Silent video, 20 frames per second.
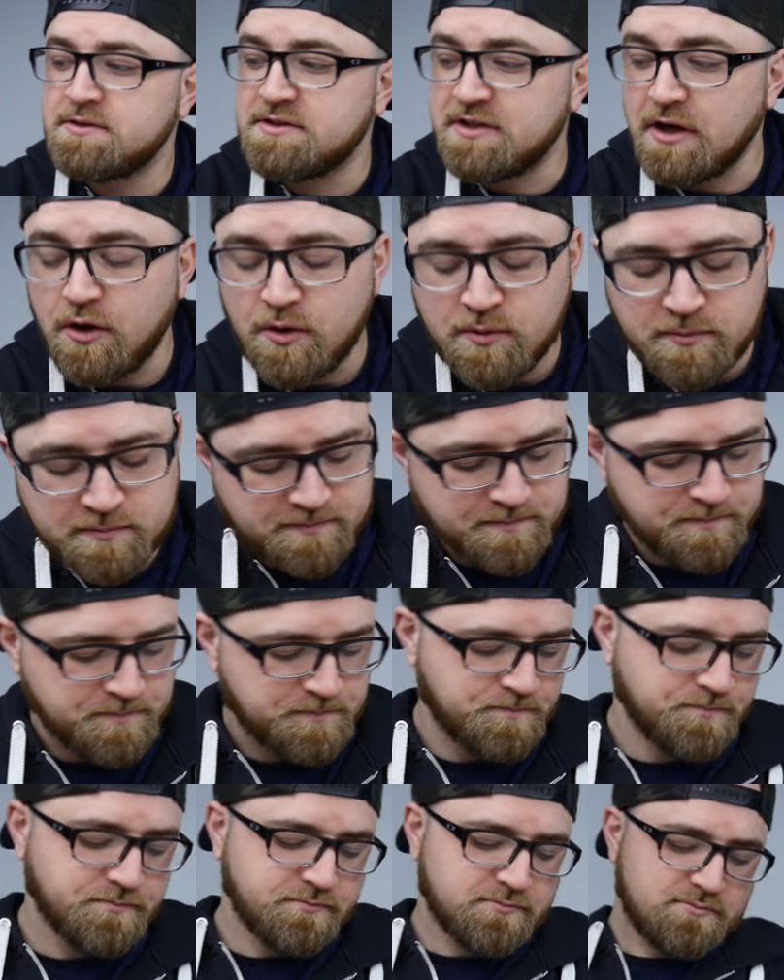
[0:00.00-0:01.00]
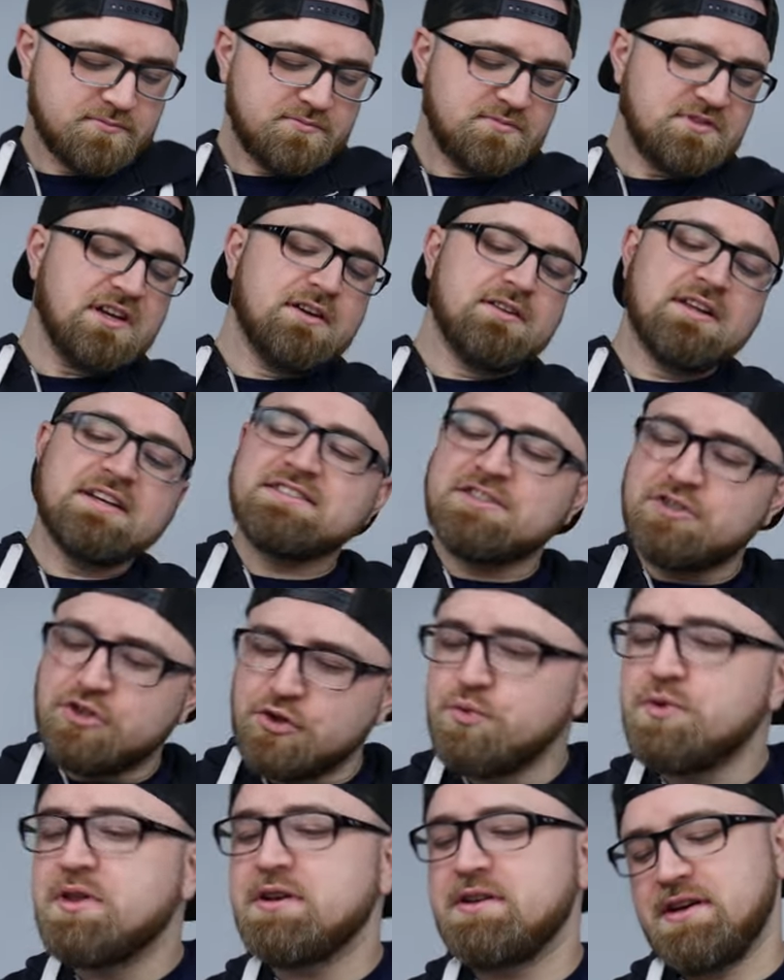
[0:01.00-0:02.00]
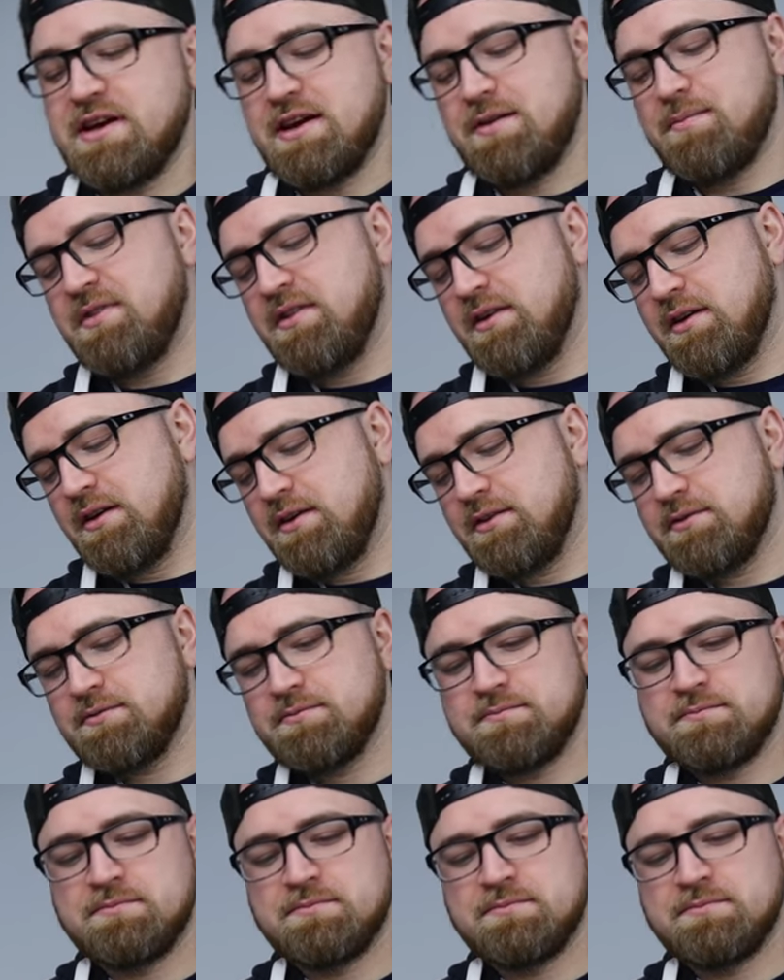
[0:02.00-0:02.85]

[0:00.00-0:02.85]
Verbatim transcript: So... let's do the damn thing.